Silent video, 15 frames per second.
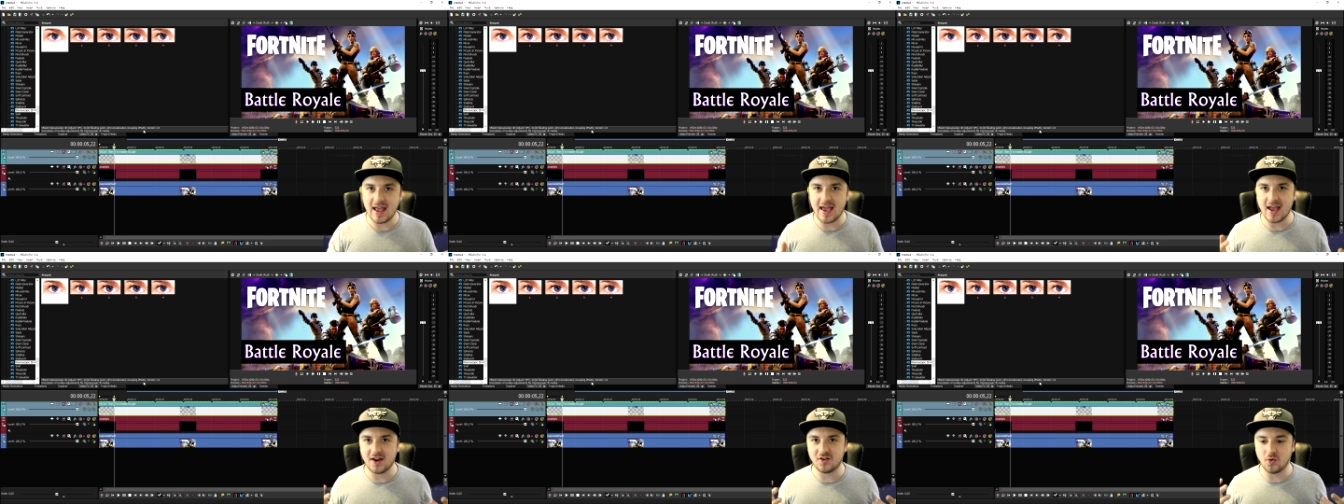
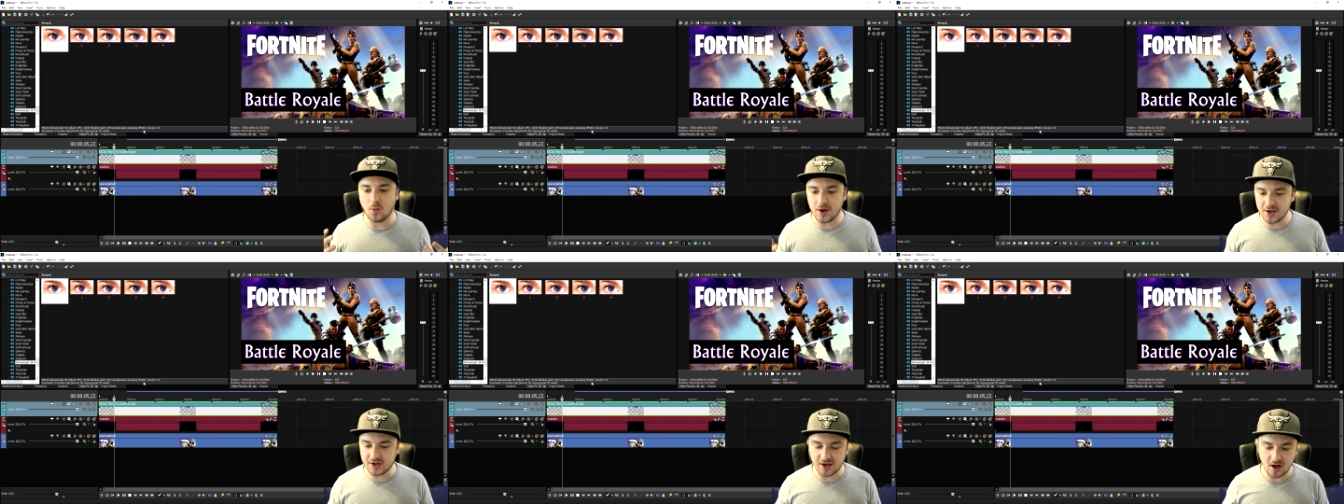and
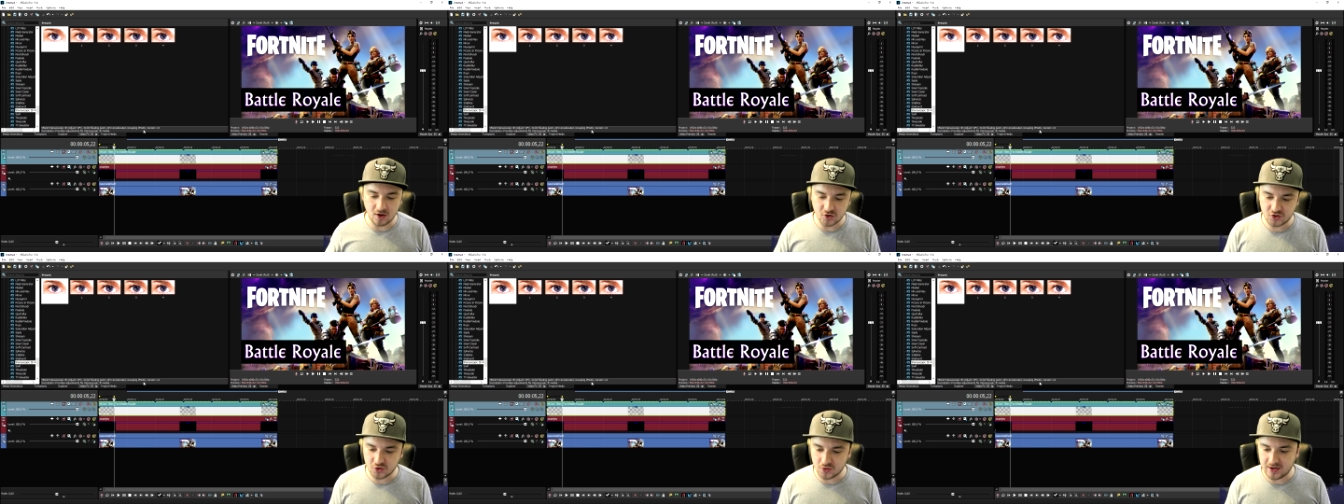what you can
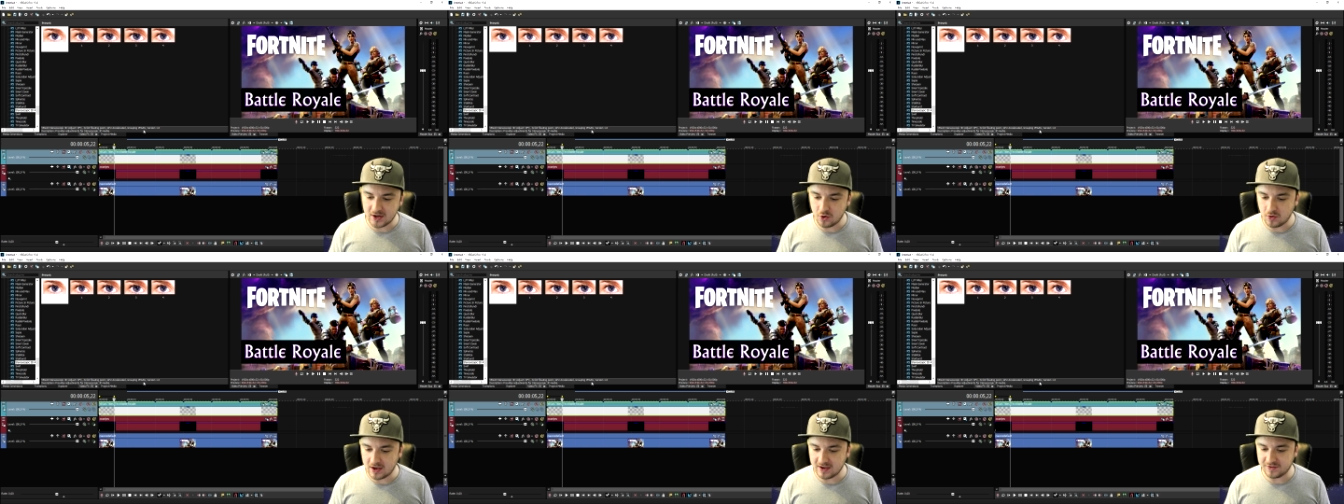also
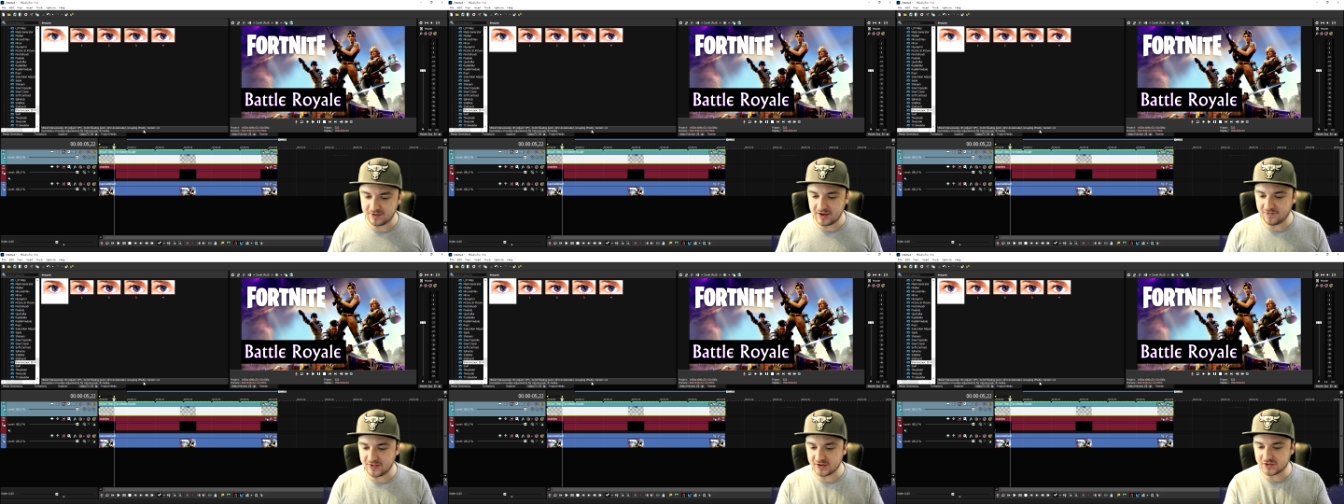do is
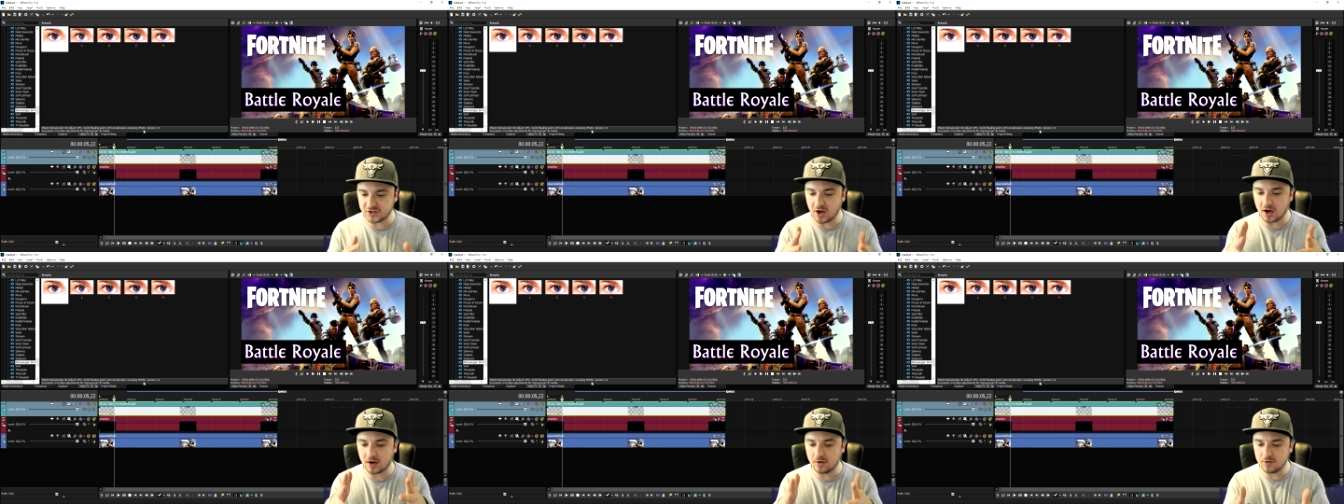if this
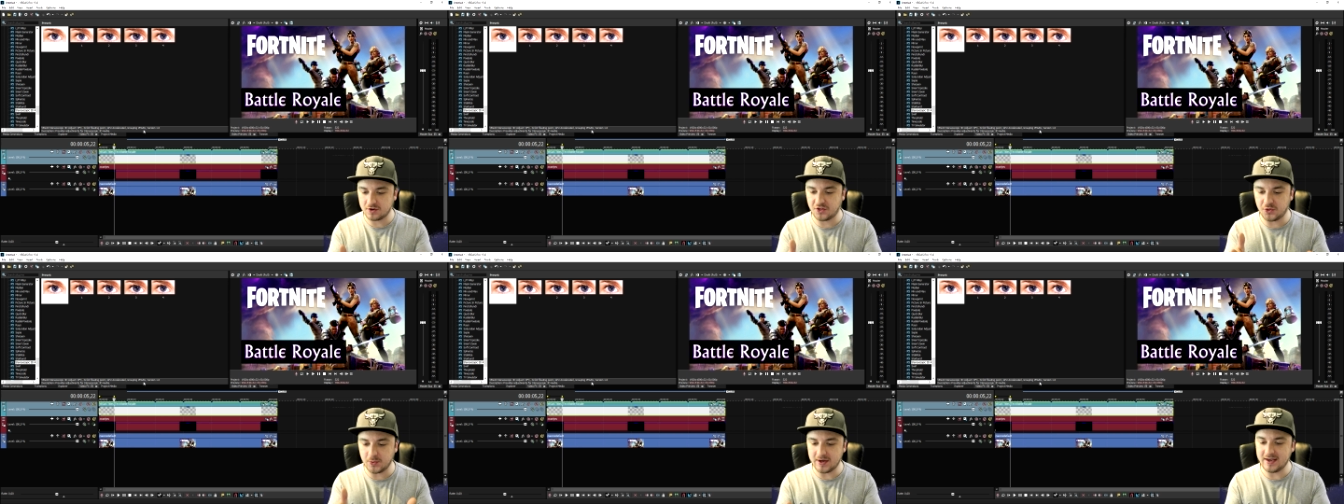not
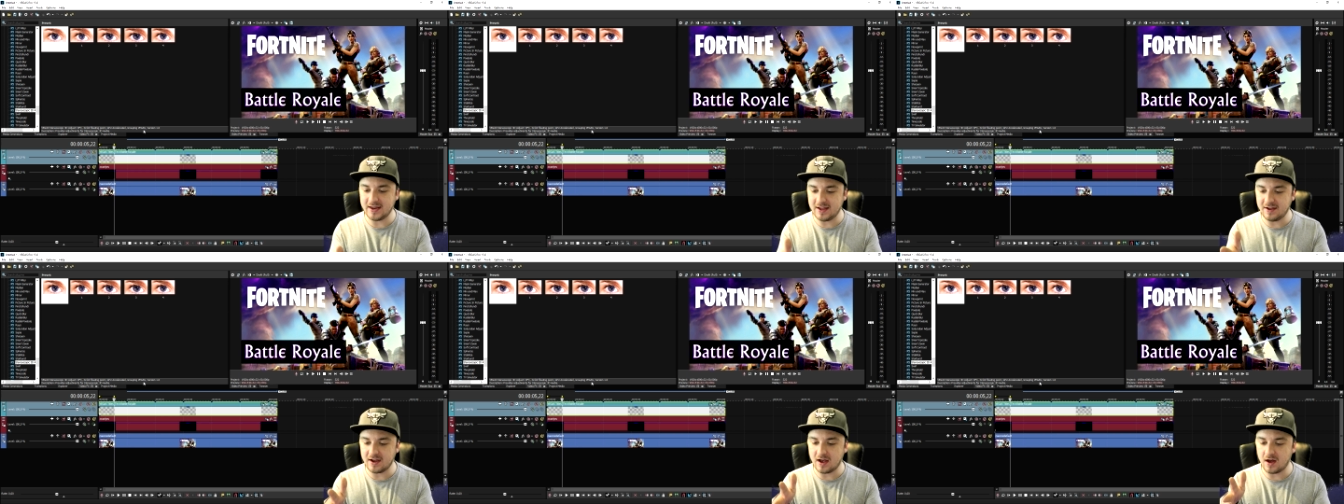look
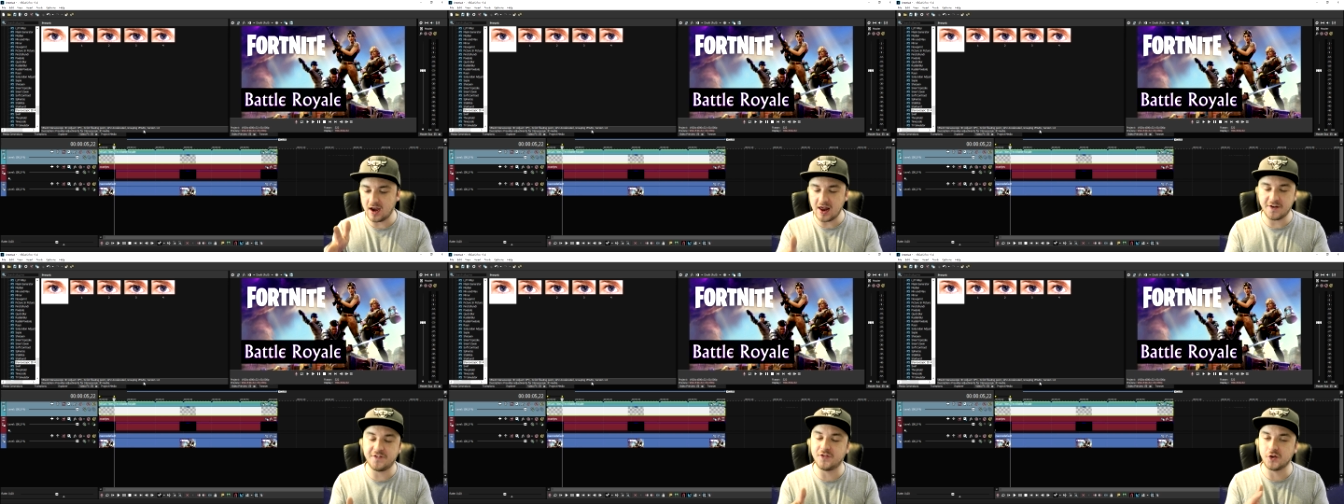3D
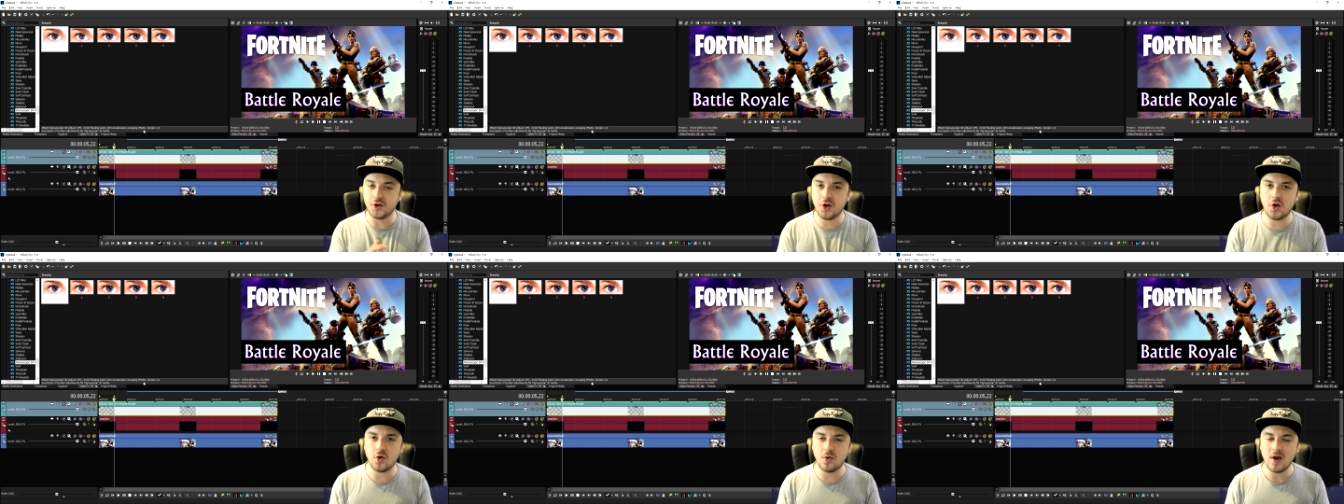enough for
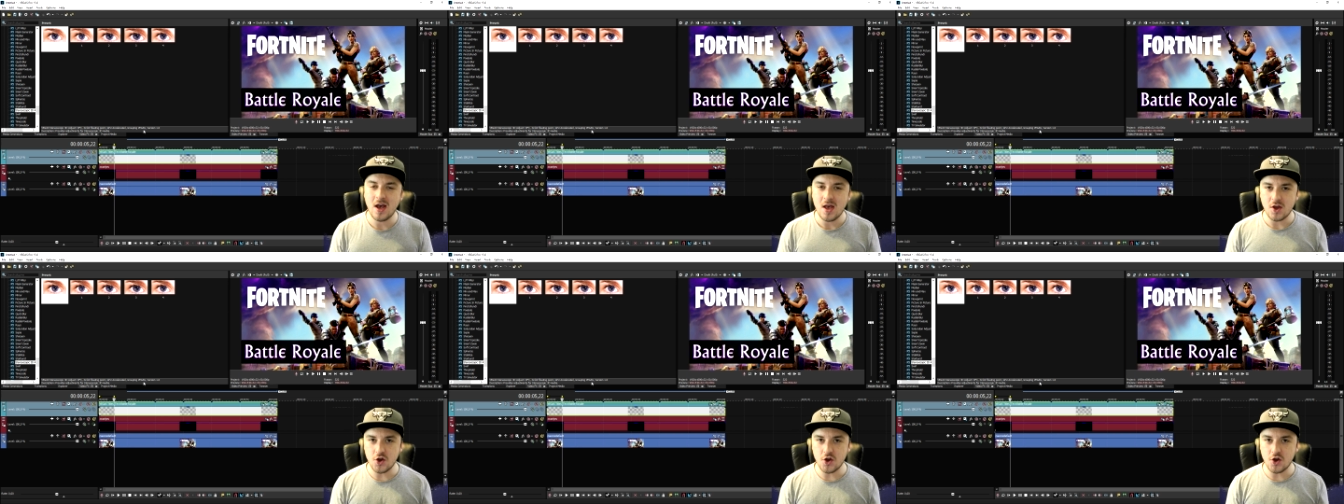you,